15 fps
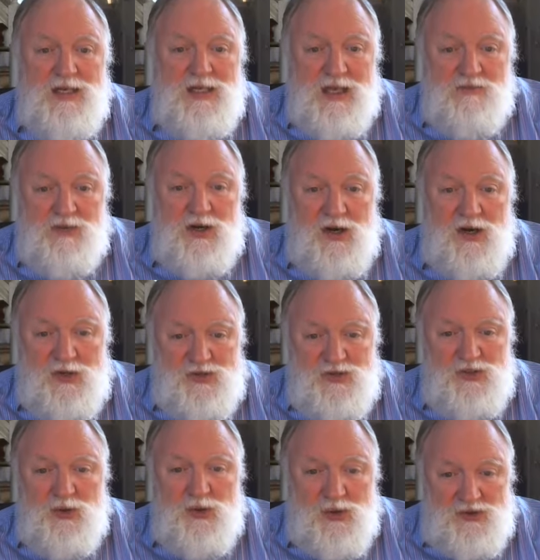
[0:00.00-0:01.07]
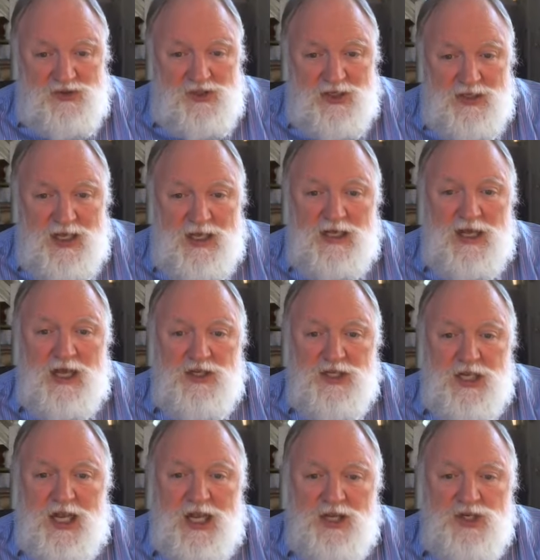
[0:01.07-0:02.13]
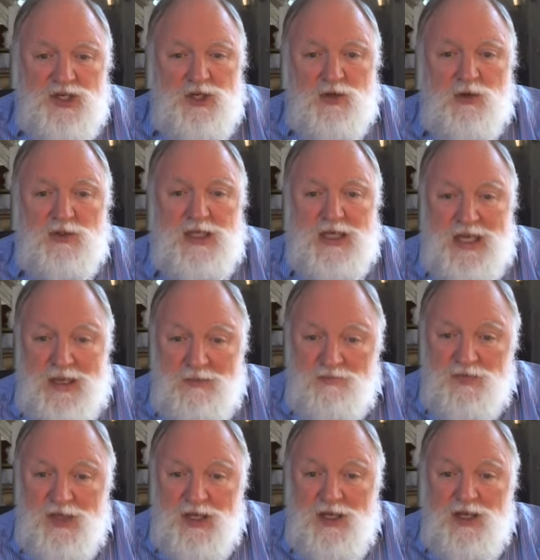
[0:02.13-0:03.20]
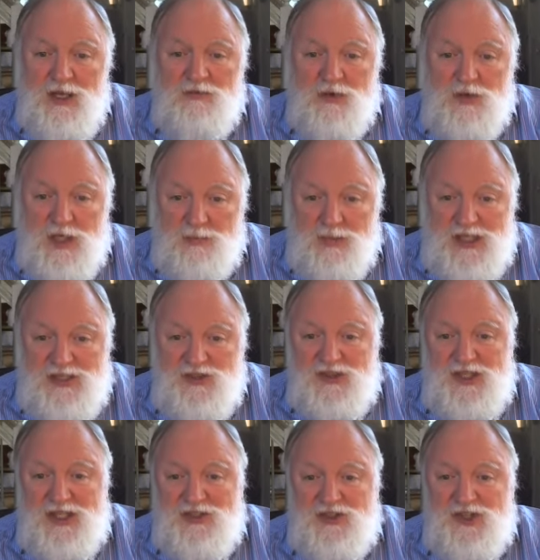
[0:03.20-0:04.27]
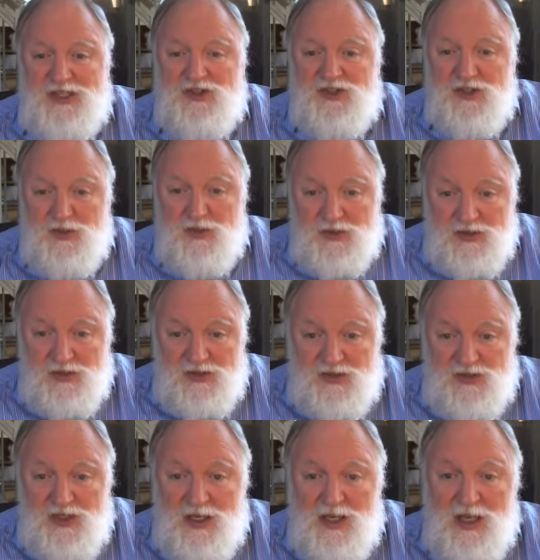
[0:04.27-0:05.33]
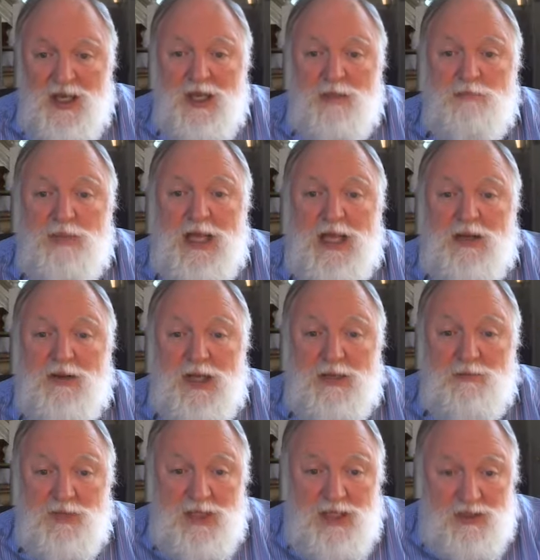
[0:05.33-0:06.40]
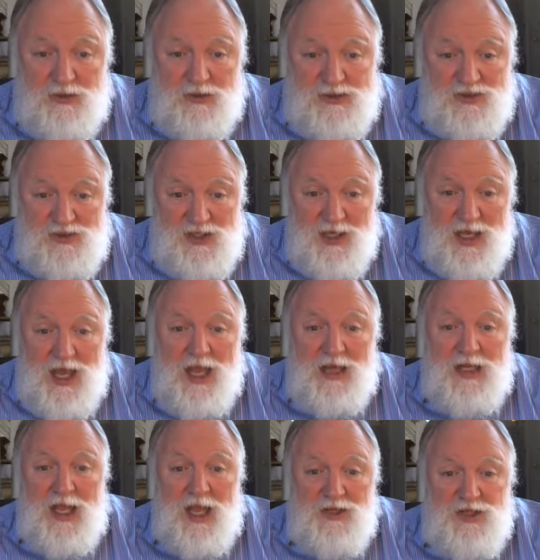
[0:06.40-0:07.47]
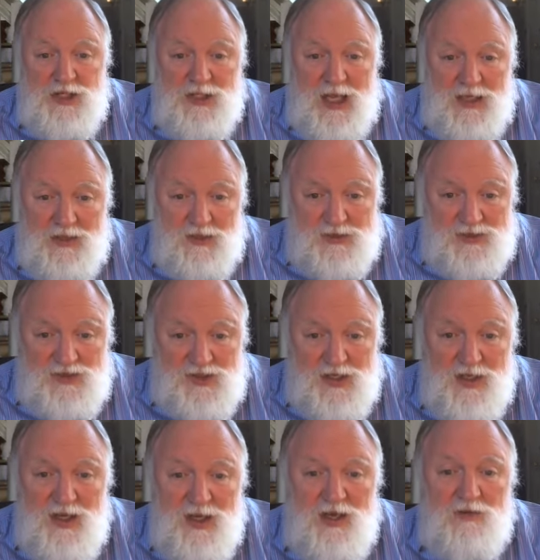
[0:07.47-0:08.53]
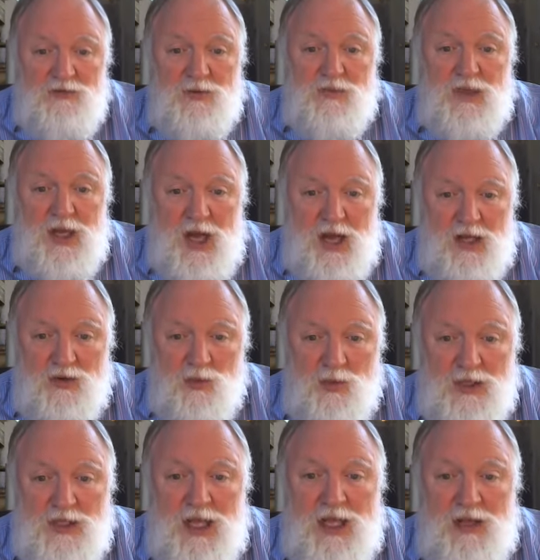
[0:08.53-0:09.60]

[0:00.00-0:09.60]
Devon also hosted an educational day for WCC students, BLM leaders, and educators from the Cottonwood